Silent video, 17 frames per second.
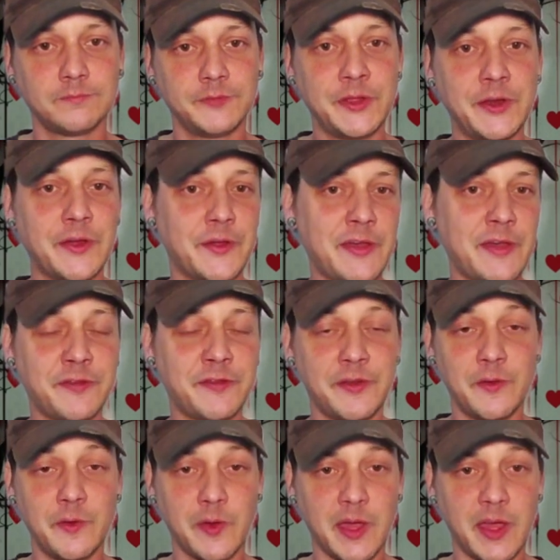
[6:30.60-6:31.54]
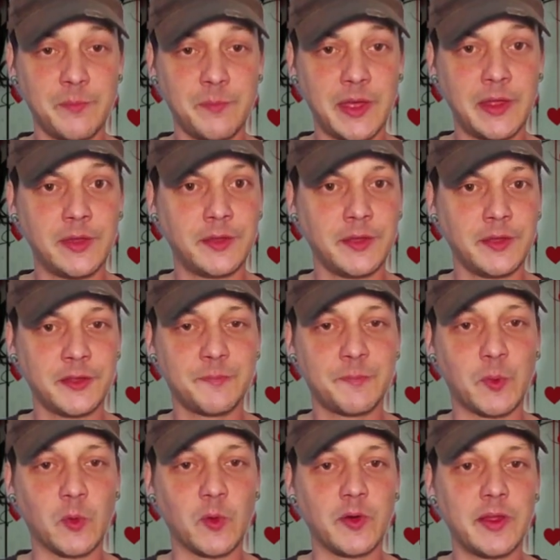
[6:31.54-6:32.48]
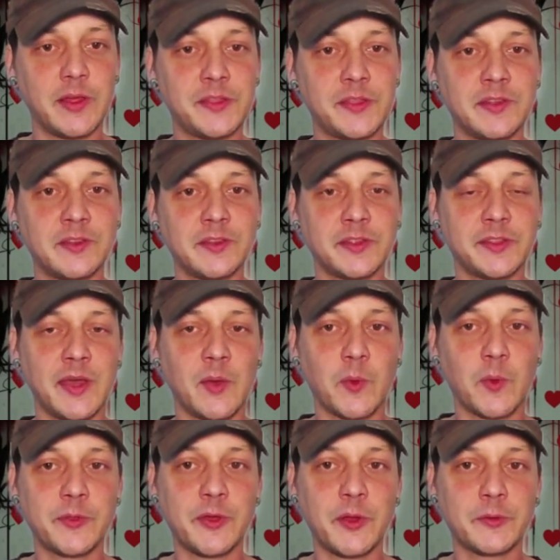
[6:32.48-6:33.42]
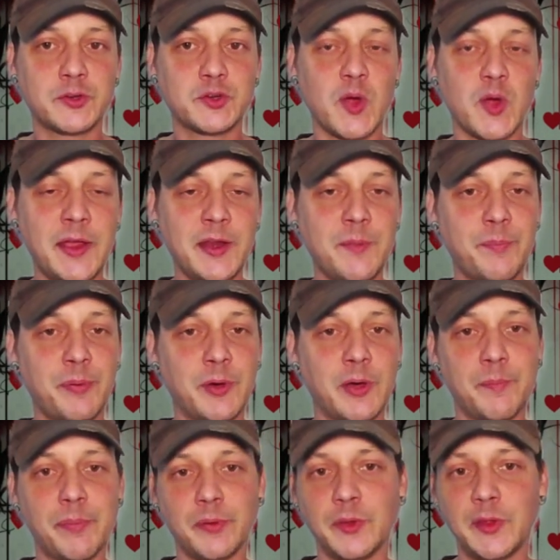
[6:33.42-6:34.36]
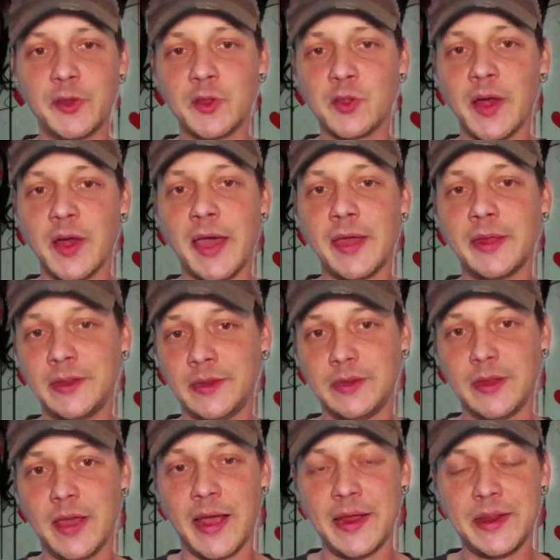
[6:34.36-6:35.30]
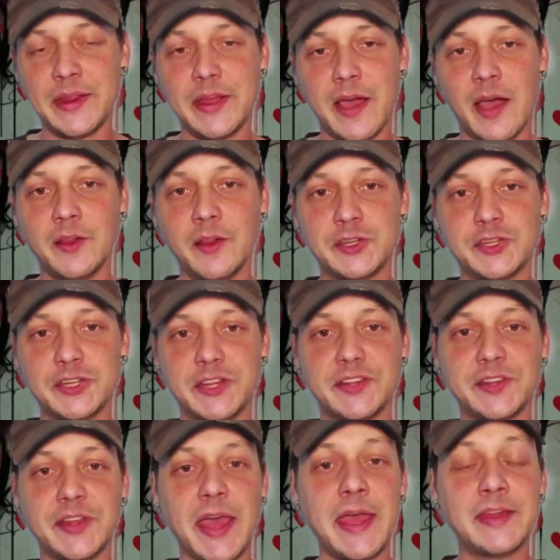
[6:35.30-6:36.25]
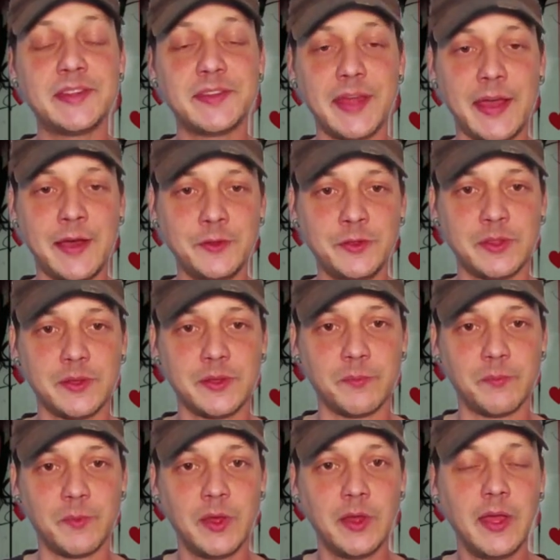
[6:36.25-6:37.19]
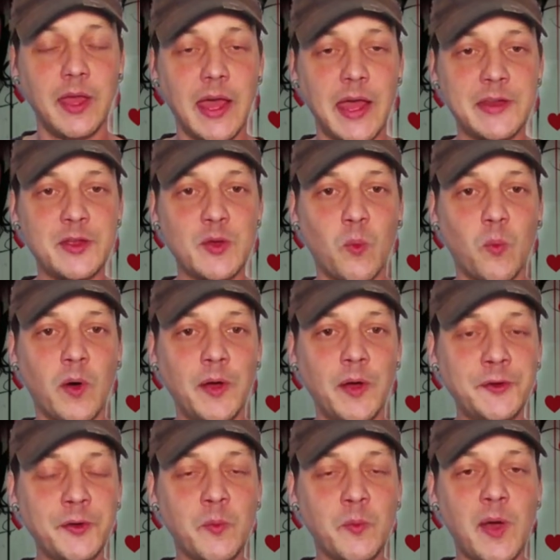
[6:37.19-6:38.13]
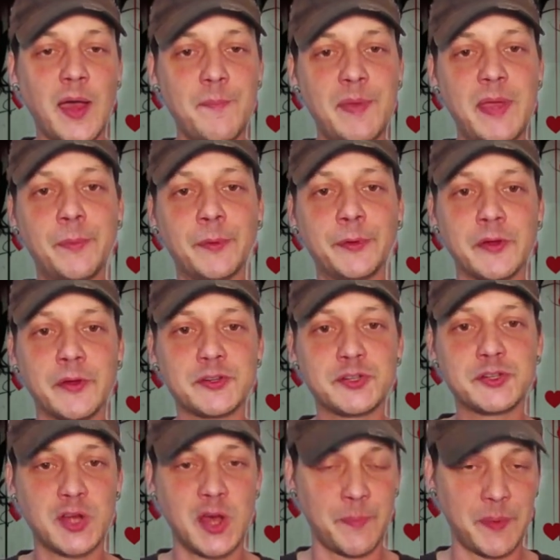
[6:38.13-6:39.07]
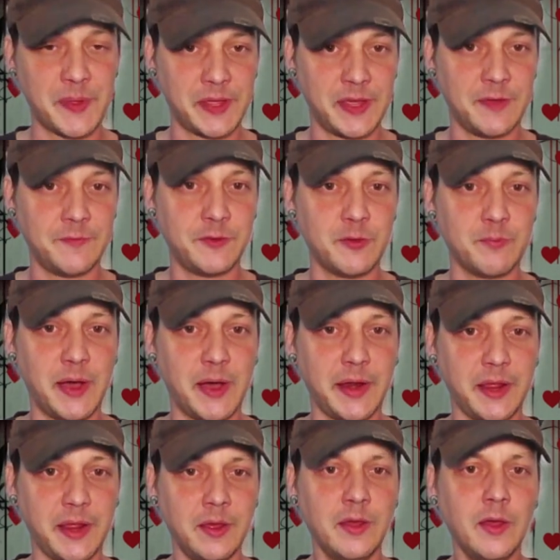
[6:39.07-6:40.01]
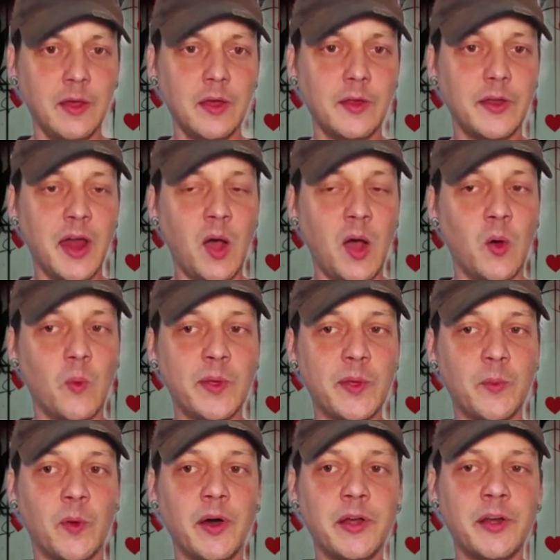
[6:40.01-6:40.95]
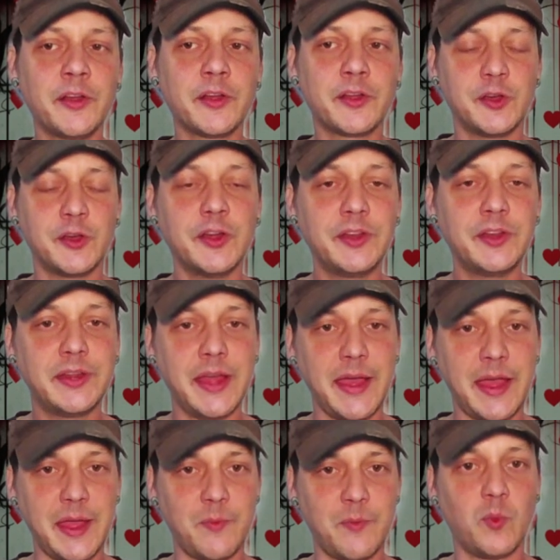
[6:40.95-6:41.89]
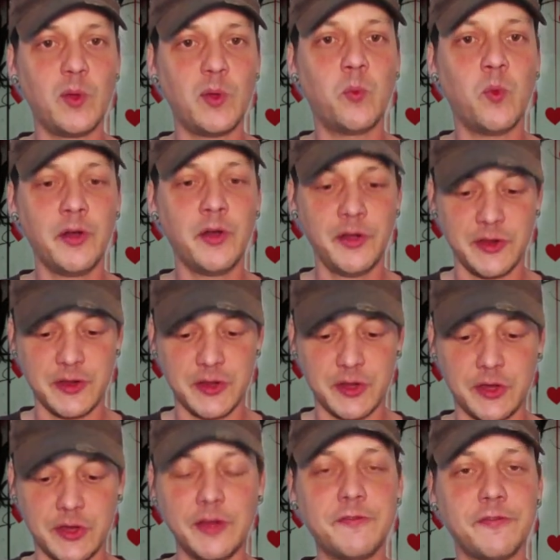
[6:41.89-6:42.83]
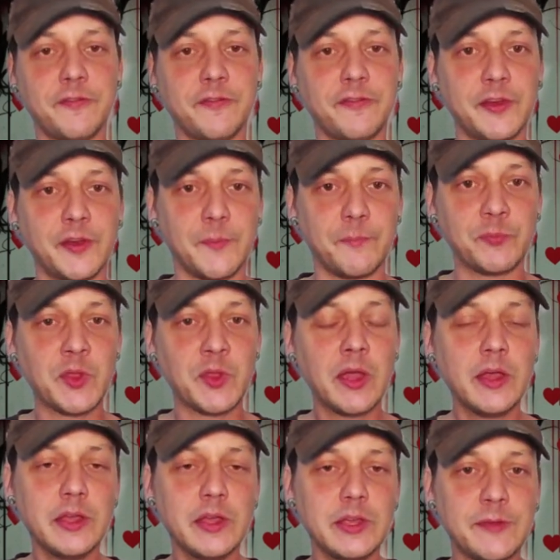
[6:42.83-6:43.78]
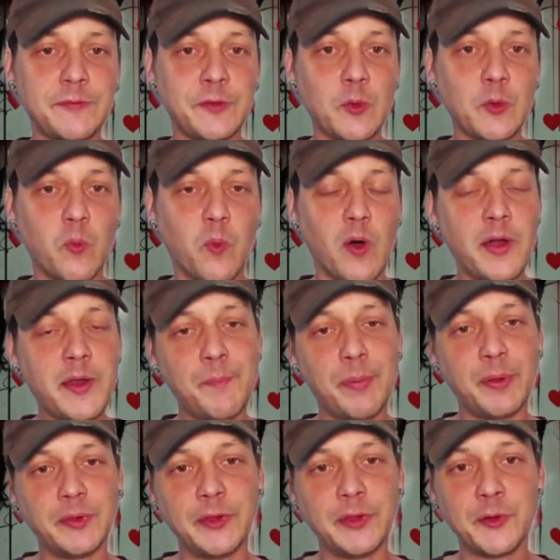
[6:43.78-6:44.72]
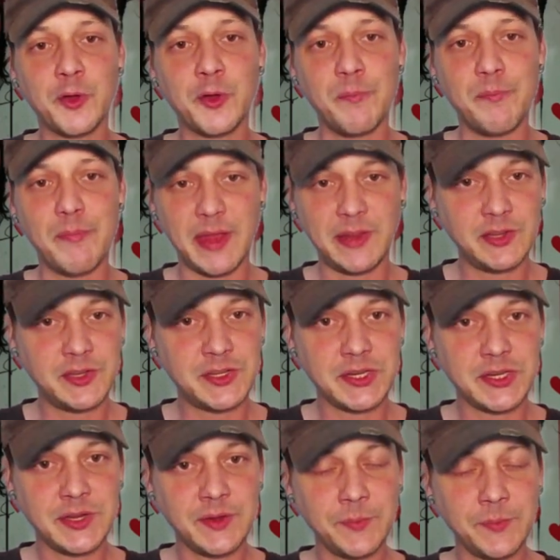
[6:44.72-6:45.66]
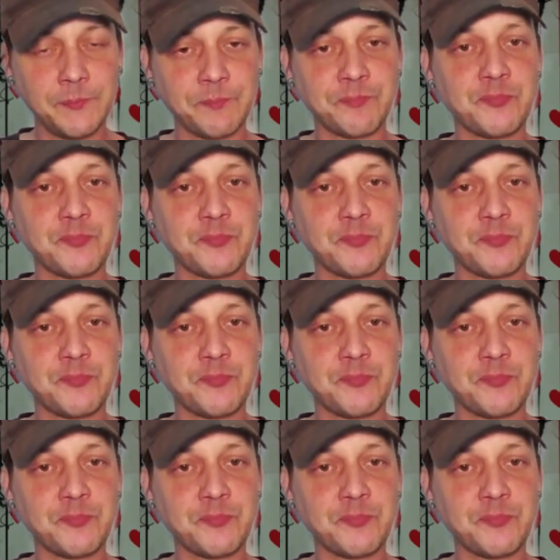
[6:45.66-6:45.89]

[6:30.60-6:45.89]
you know that video game and Dustborn and things like that, where they're trying to put political ideologies and tout them, and you wonder why people don't show up and give you money. No, we wanted a good game. We wanted a good film. If you wanted political messaging,